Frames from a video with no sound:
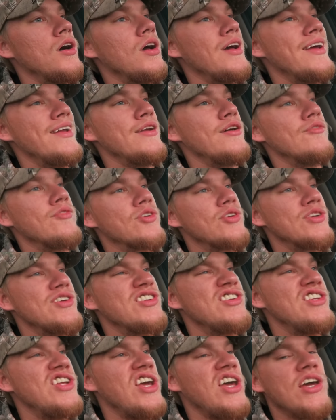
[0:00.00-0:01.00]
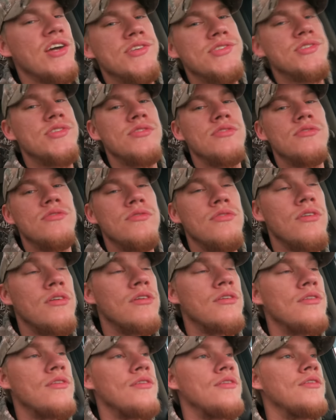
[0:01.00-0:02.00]
Heading over to Dick's.
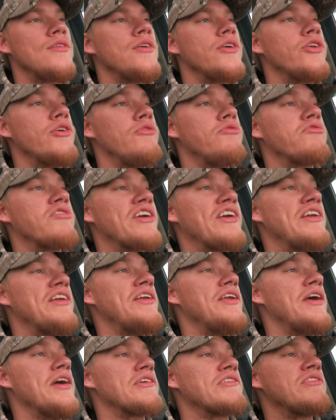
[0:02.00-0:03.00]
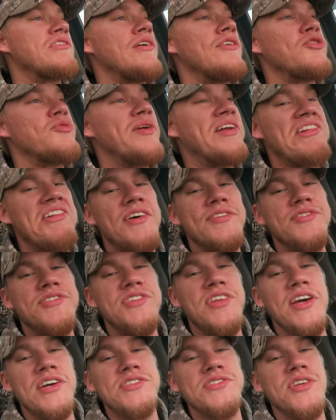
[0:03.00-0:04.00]
Good old freaking Dick's. Everybody loves
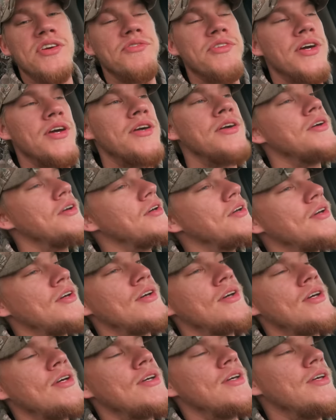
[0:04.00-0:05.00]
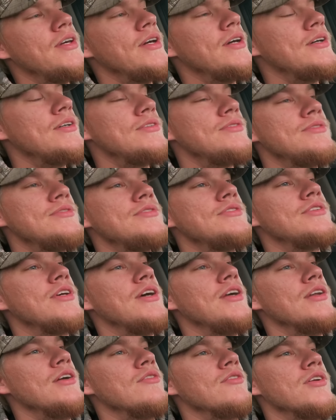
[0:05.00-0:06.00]
Dick's, don't they? Yeah.
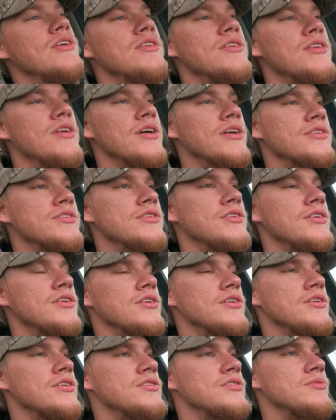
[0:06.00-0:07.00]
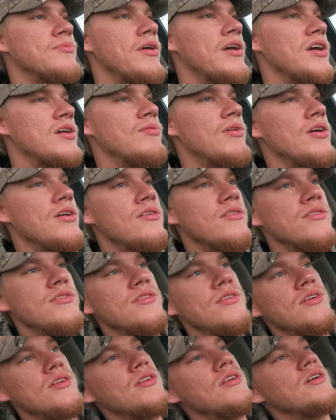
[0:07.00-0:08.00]
Heading over to Dick's. Gonna get some ammo
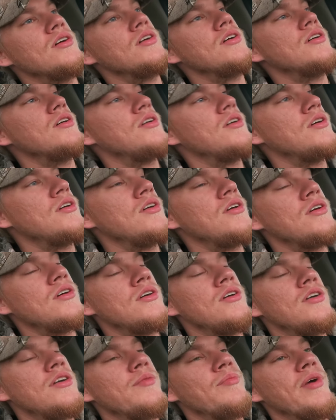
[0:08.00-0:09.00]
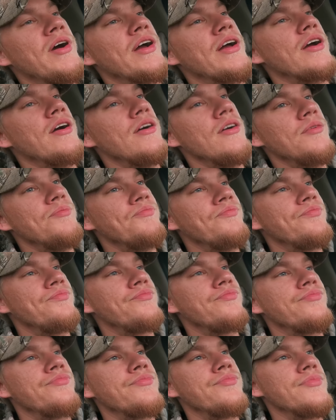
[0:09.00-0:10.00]
and then head back
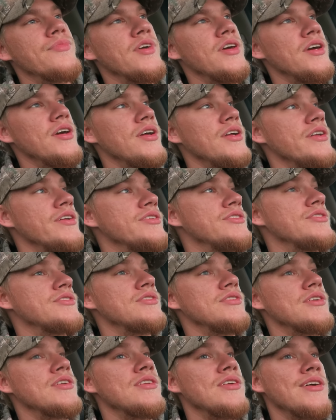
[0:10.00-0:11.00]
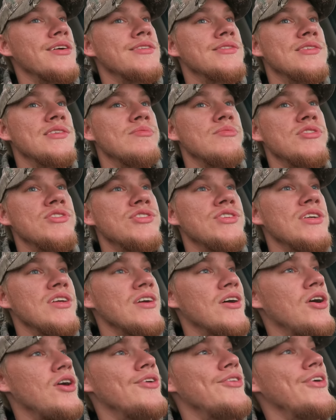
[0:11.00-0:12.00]
home. And it's looking like it's gonna be
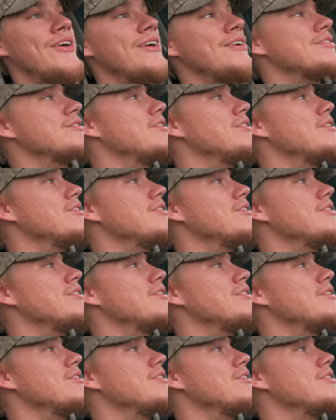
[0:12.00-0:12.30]
shitty all day.